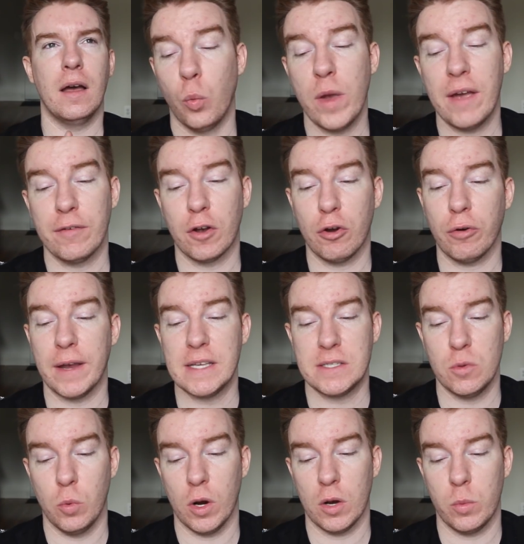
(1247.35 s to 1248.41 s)
We have a crazy
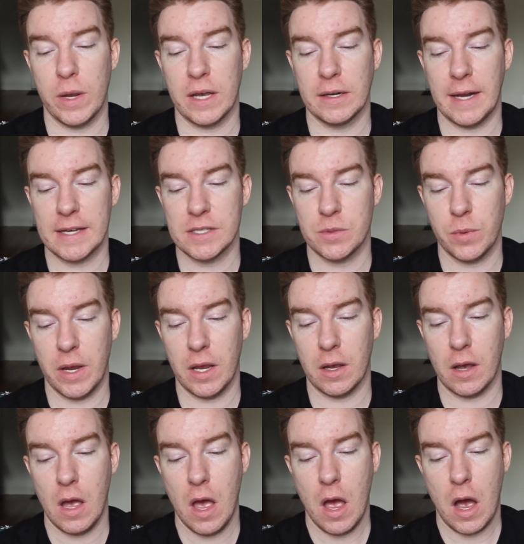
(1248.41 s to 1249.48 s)
work week next
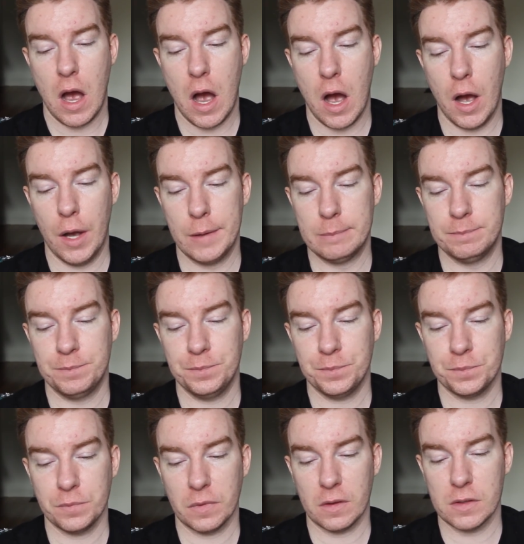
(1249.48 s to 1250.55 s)
week. Um,
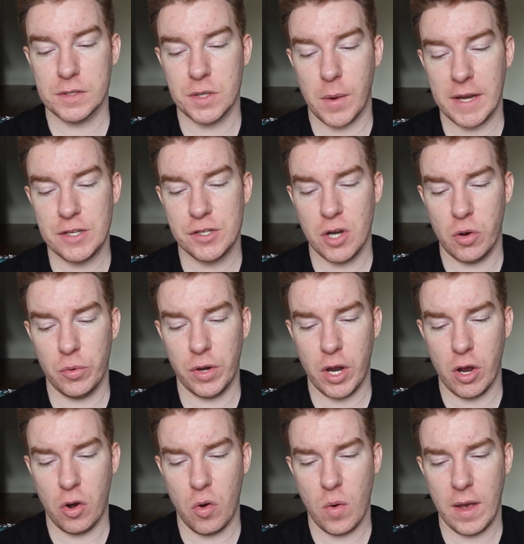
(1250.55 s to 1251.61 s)
so I don't
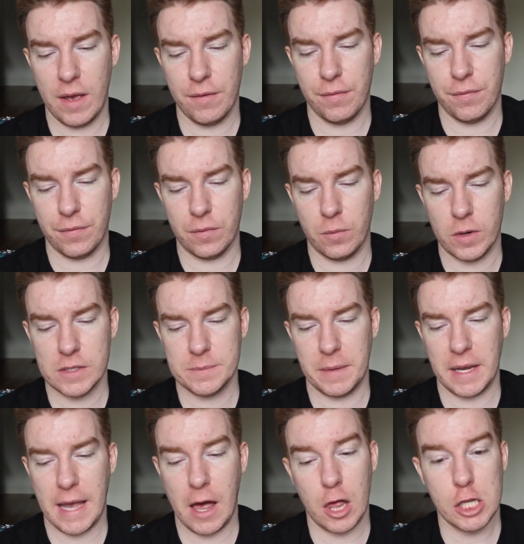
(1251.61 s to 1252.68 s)
know if, where's my
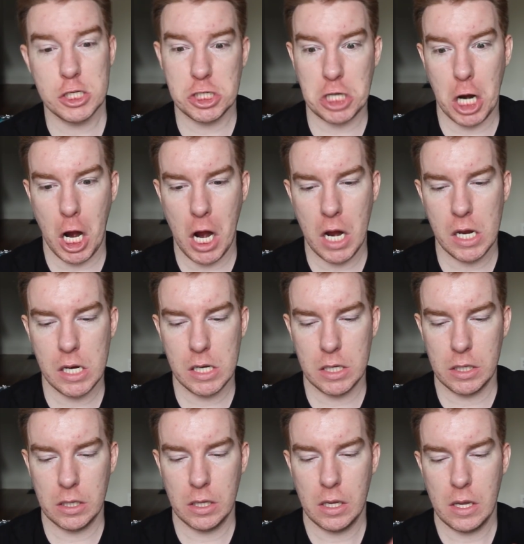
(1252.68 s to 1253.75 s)
calendar?
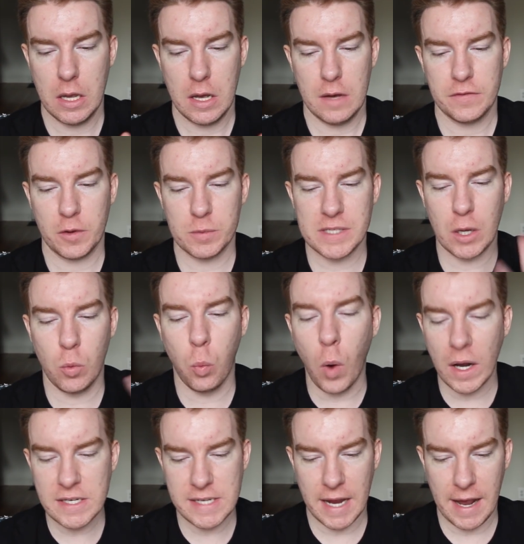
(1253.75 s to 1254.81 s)
There was like
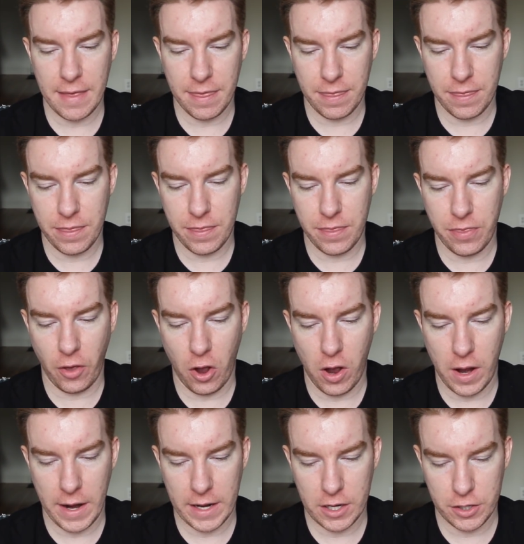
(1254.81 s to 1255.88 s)
one day I
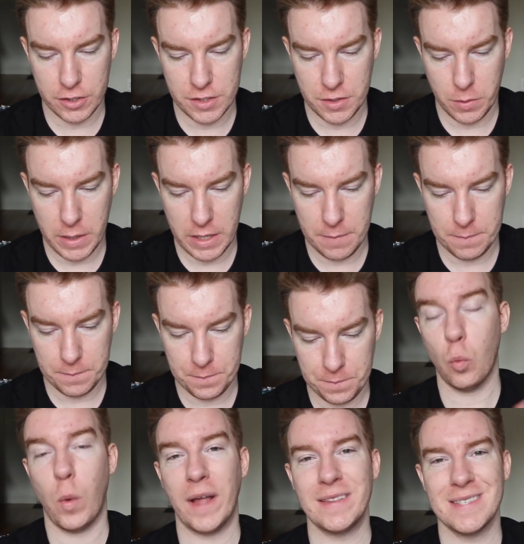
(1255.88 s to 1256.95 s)
thought I could do it.
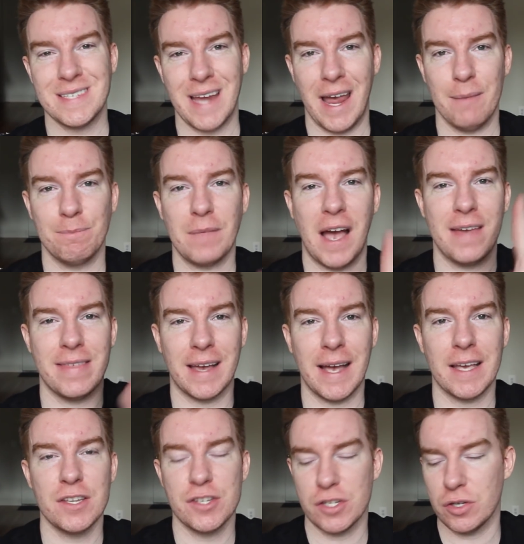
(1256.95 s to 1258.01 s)
Wednesday. I think I
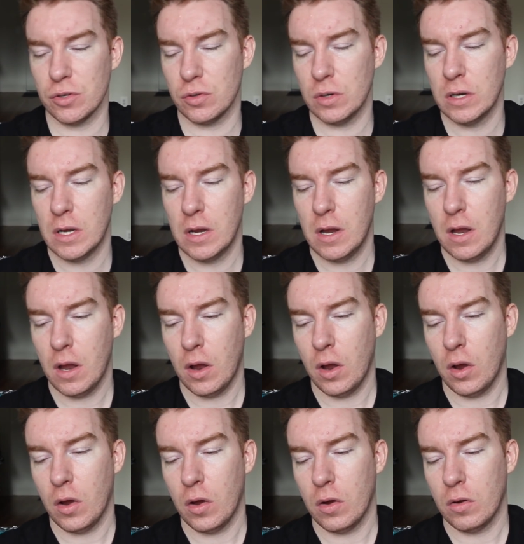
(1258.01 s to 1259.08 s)
can do...
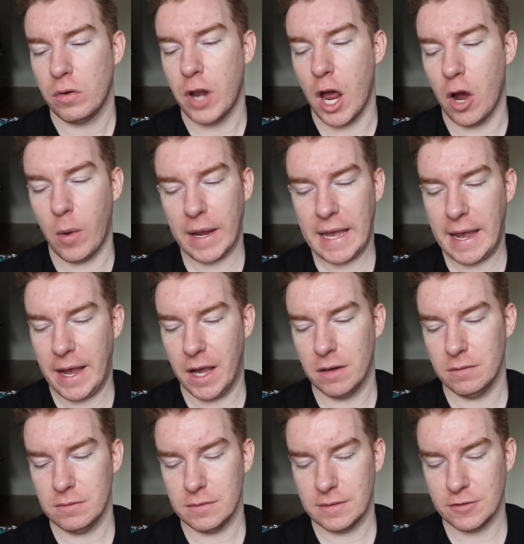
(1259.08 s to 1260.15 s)
No, I can't.
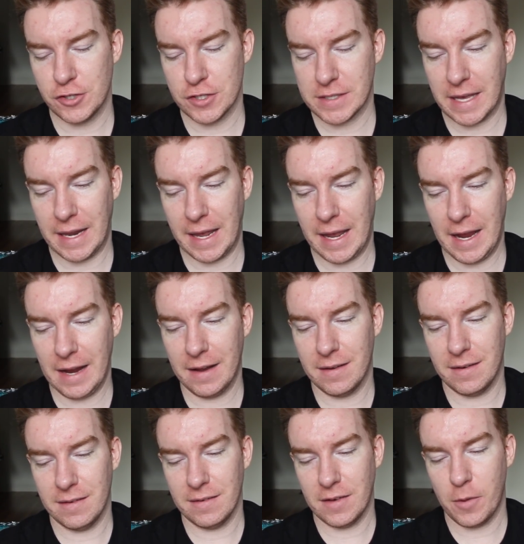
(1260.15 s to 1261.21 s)
Just kidding.
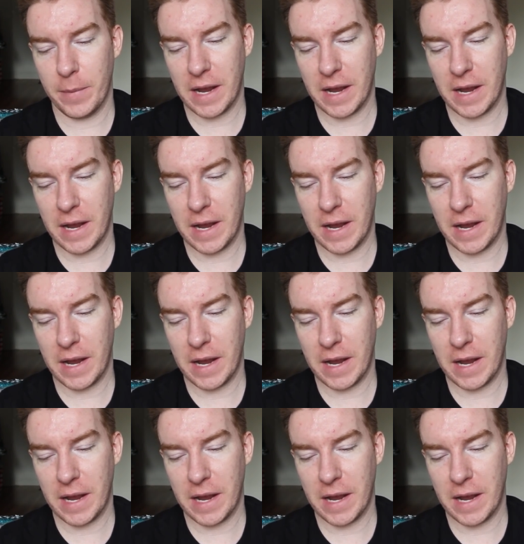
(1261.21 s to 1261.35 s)
Oh